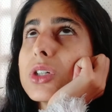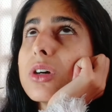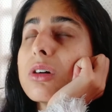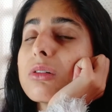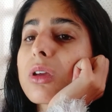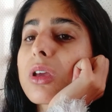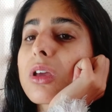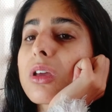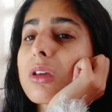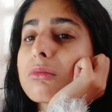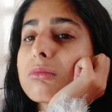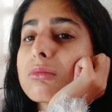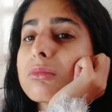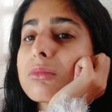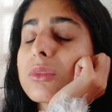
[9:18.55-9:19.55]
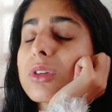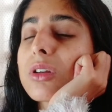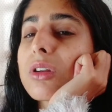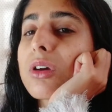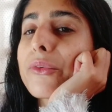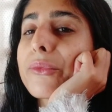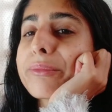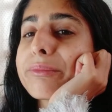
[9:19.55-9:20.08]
okay, you know.